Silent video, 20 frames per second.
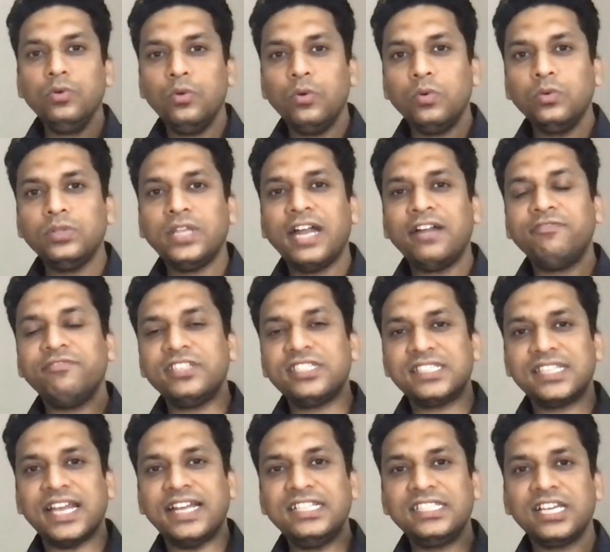know that which
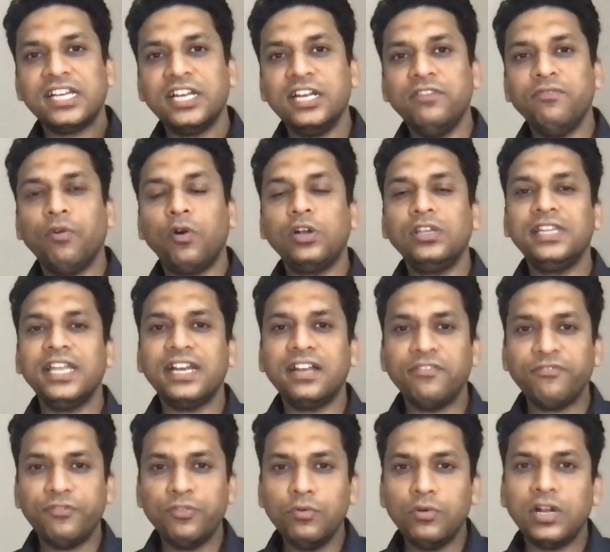sites are involved there
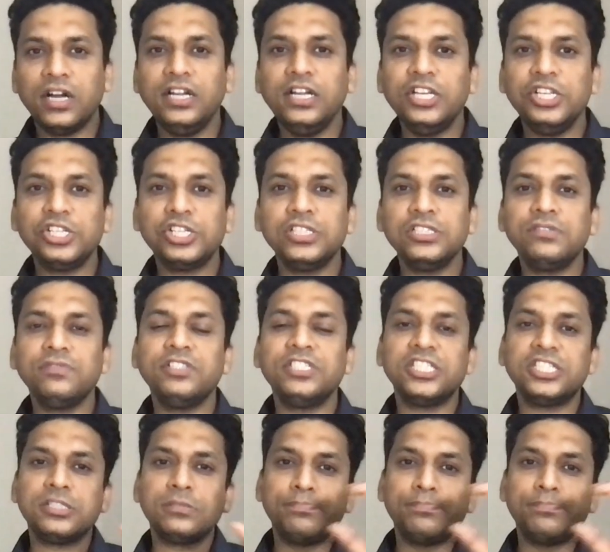are few conditions which